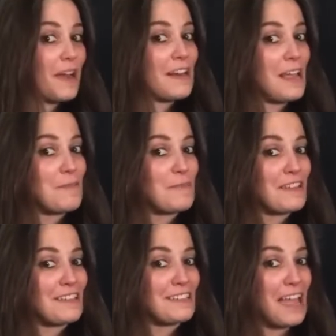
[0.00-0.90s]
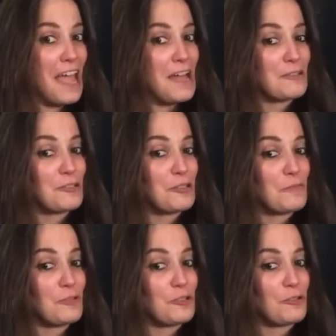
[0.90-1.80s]
My name is
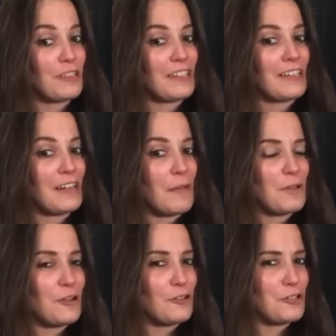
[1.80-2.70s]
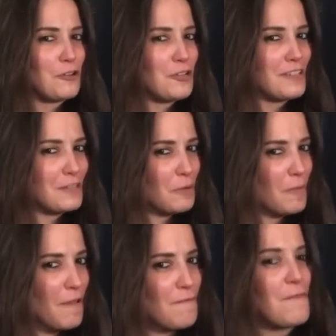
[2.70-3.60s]
Angela Petrilli, and I'm here to show you some
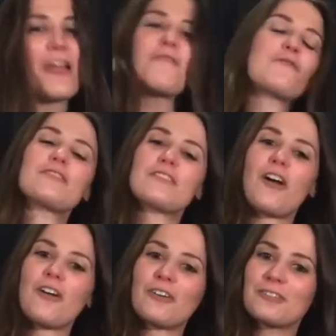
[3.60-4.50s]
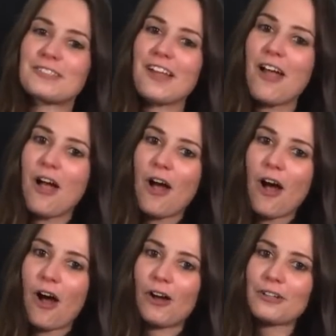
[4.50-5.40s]
of my favorite songs
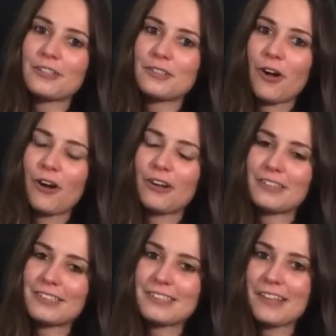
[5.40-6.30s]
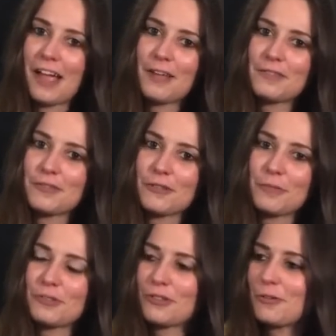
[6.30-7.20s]
on guitar in this live
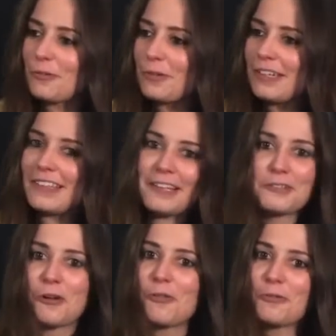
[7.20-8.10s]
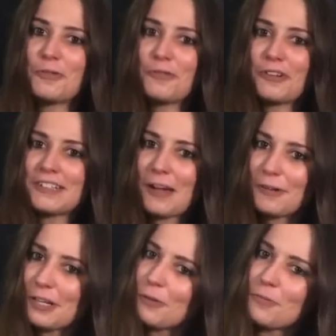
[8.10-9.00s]
stream show that we like to call the Riff
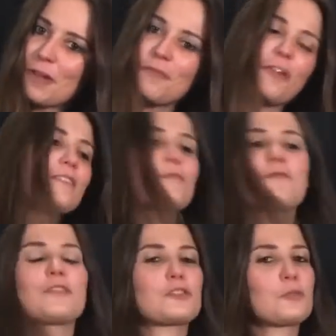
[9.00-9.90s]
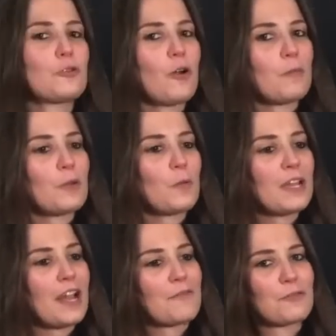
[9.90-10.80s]
Rundown. Here with my friends at Fishman who help me
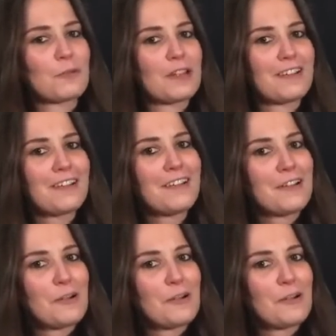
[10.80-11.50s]
week after week